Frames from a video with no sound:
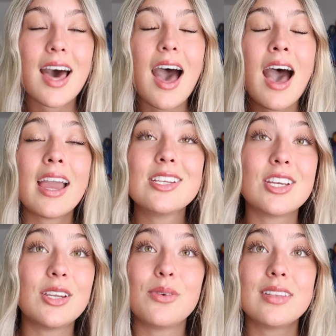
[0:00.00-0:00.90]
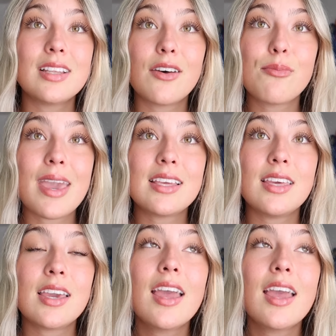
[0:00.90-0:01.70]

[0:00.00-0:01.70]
that I genuinely love making.